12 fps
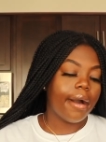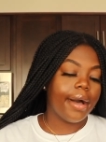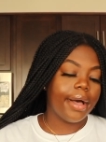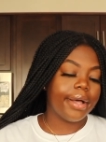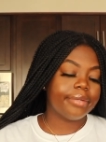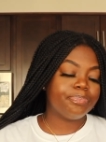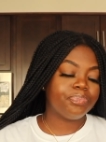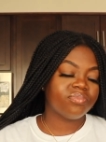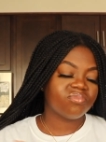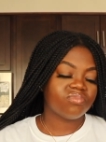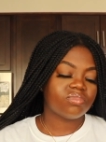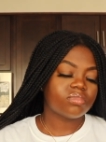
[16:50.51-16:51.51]
Um,
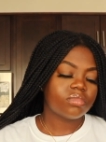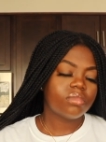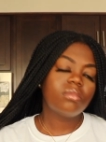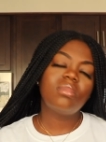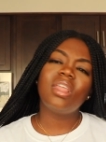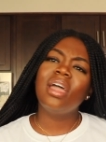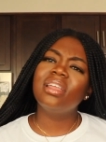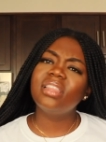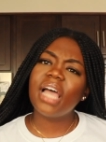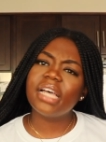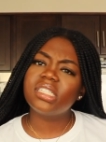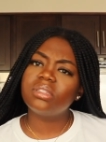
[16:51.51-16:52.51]
and
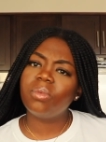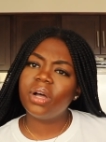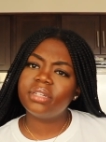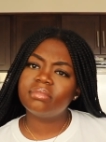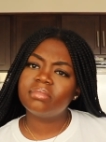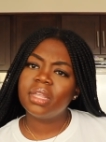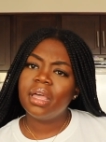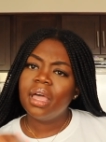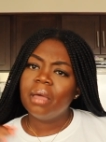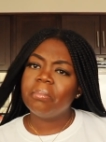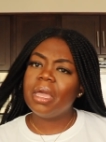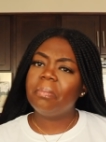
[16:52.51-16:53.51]
last one,
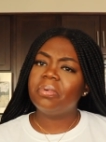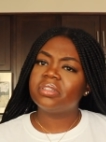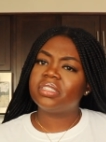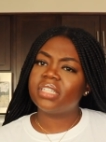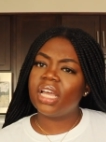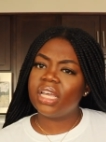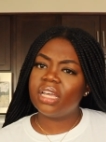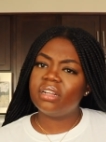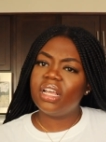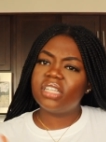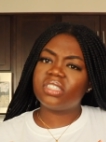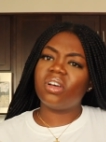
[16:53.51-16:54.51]
people say
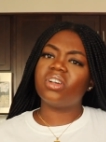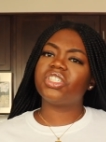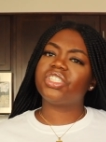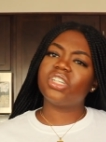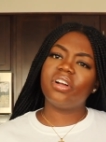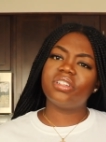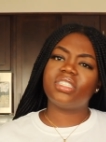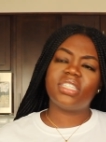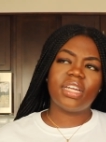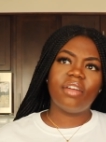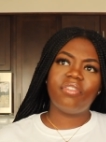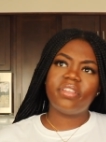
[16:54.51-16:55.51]
it, it's on shirts
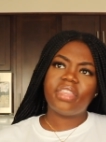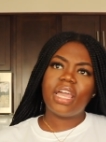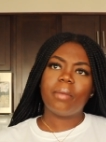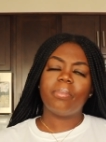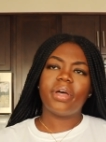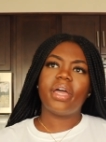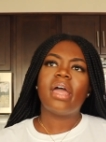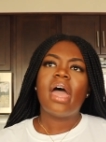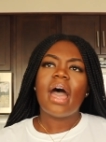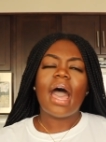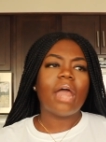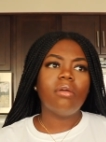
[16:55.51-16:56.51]
and everything, but
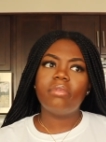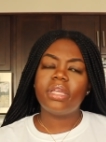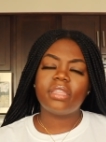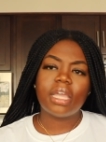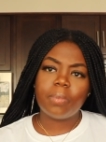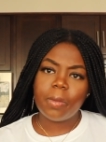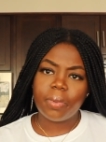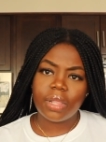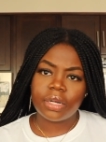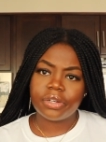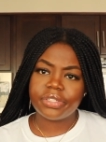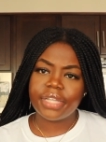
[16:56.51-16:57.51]
I don't really think people
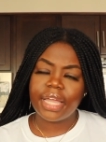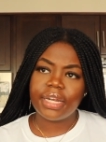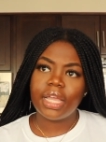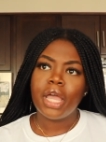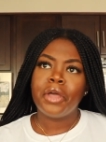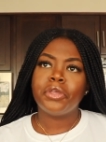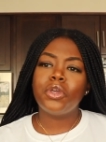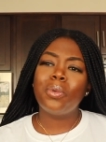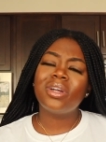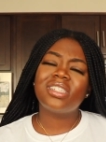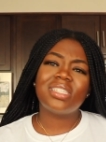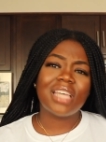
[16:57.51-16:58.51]
understand it. You
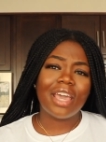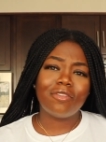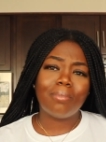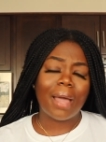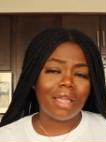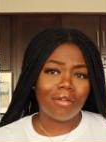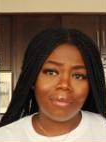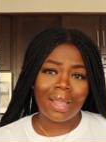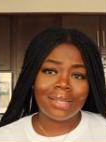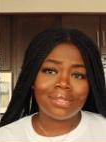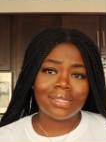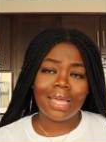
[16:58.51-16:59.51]
were saved by
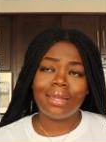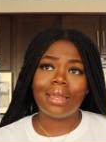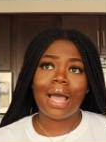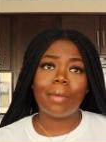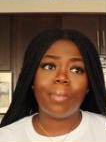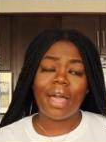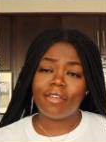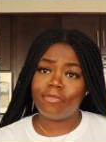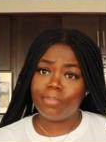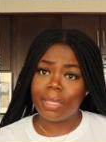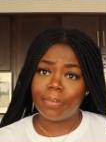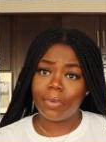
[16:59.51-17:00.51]
grace and not by
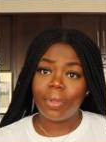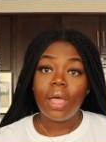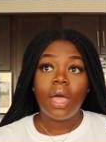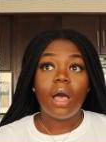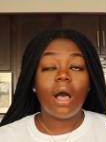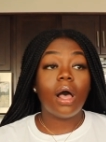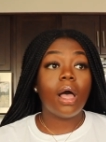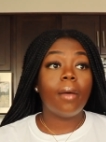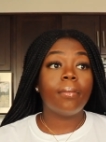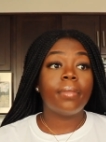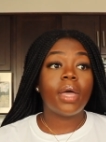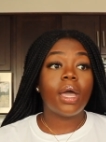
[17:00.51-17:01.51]
people.
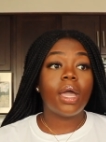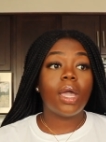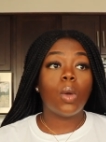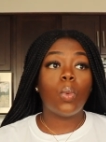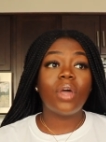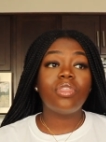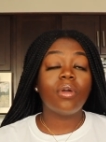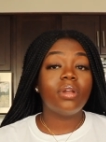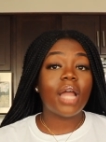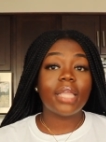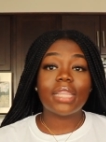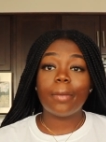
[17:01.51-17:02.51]
Um, whether or
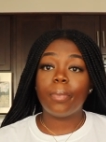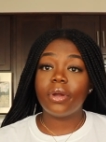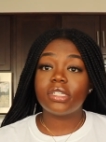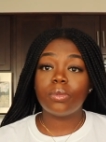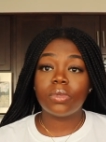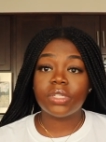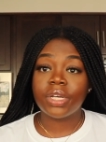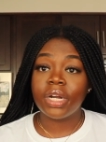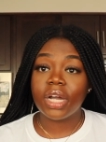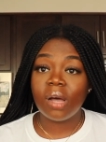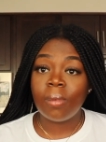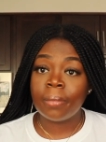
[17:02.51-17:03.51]
not that person was going
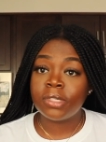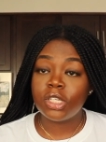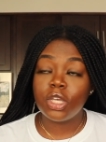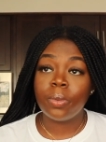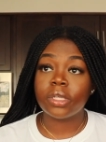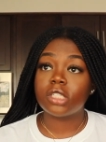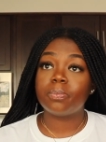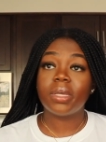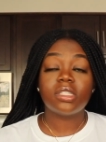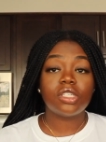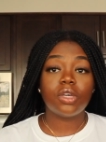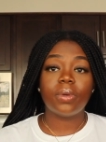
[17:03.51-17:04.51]
to come up to you and
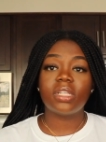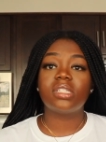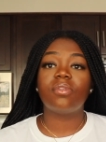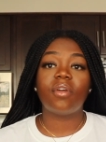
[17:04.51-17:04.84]
speak to you, and this is a